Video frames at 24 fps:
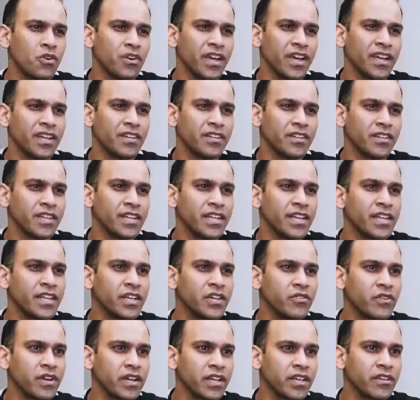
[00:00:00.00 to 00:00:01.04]
won't get into the
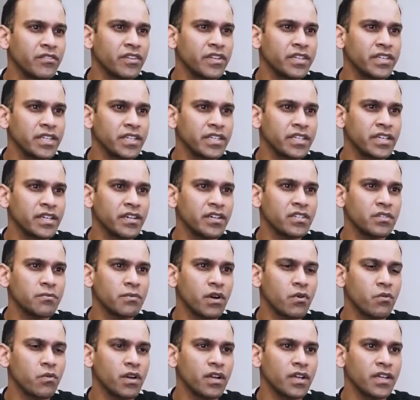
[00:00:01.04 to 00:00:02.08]
nitty-gritty of the details
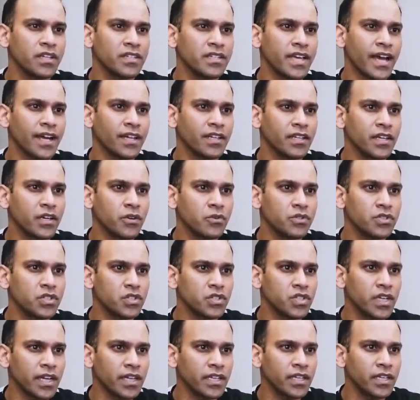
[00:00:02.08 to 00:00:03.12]
about what exactly I was
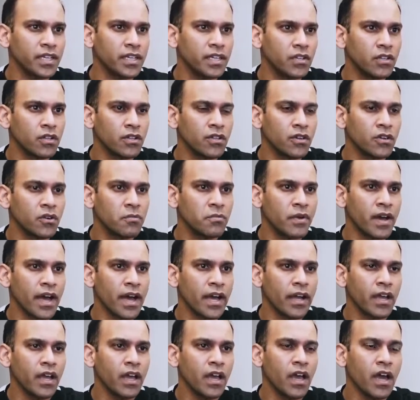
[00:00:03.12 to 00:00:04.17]
injecting in the low
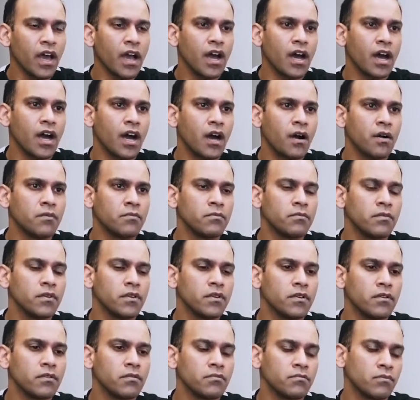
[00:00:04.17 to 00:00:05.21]
back,
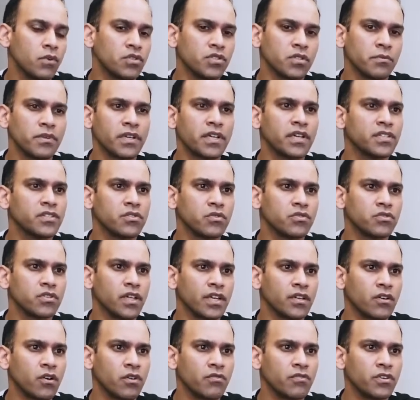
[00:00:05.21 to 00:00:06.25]
mostly because it was
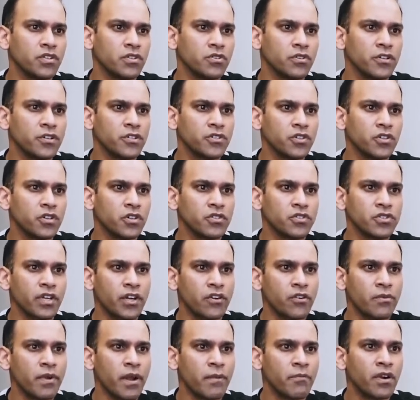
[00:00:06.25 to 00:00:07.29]
like over 2 years ago, so I
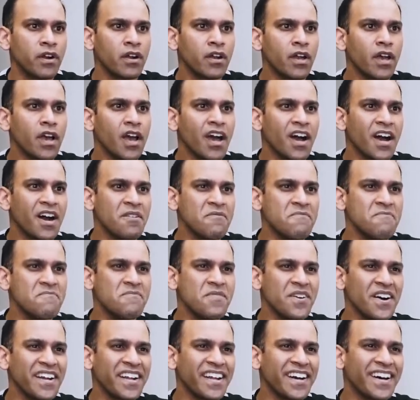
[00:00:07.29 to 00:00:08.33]
don't remember.
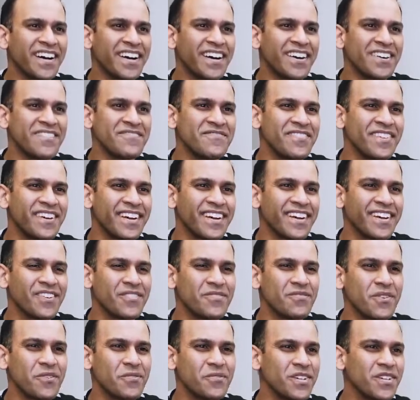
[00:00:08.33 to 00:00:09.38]
Yeah.
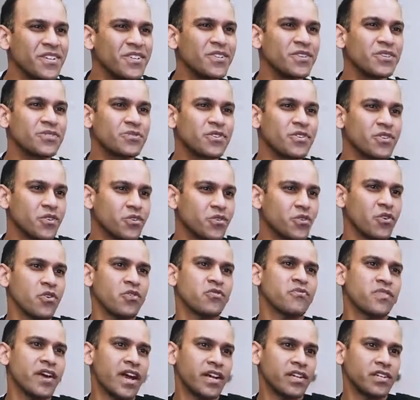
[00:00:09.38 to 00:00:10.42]
What we used were the
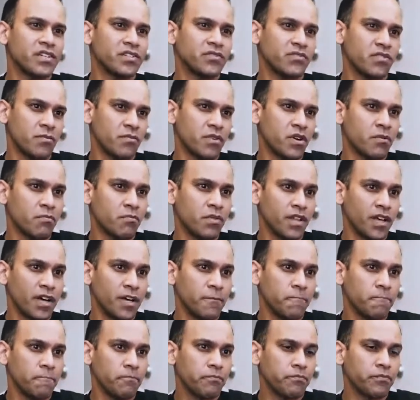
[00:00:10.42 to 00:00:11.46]
growth factors from her
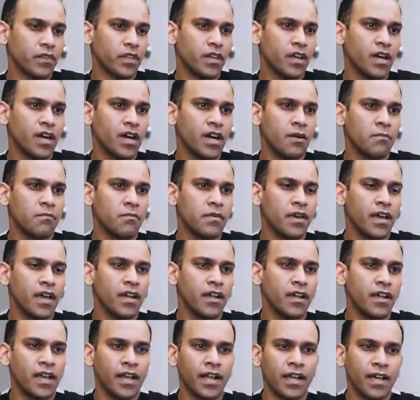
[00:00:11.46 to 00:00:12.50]
blood.
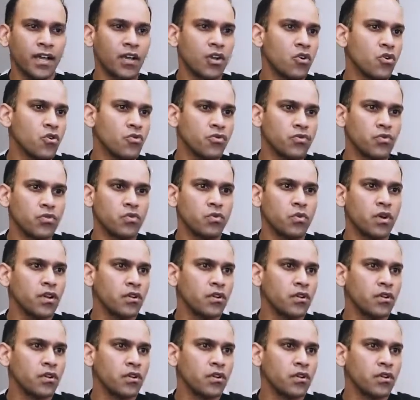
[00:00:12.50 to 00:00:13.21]
And I can go through